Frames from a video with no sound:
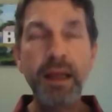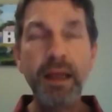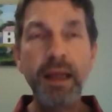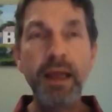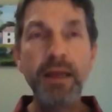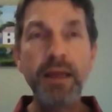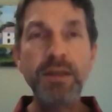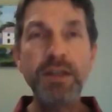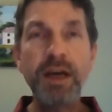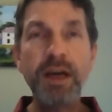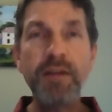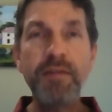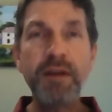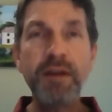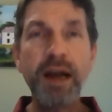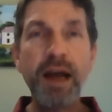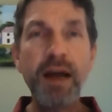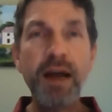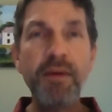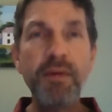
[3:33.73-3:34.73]
and Jeff
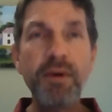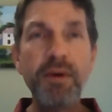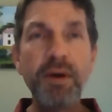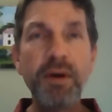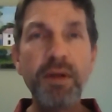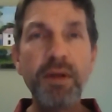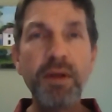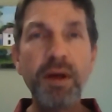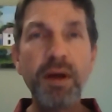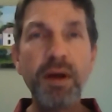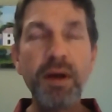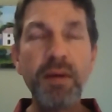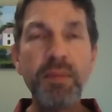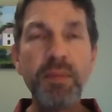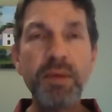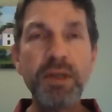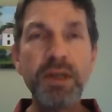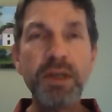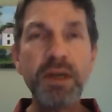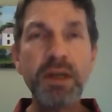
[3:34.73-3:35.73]
and I were no longer
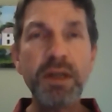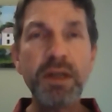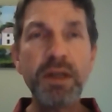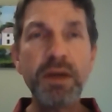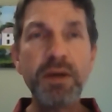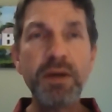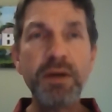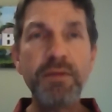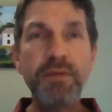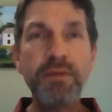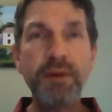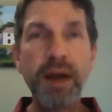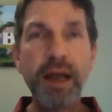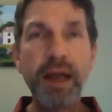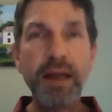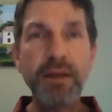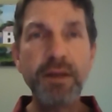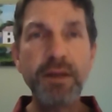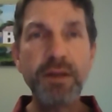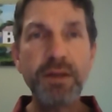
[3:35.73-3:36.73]
particularly good
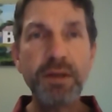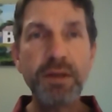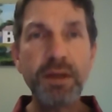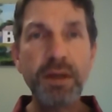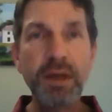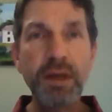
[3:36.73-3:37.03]
friends.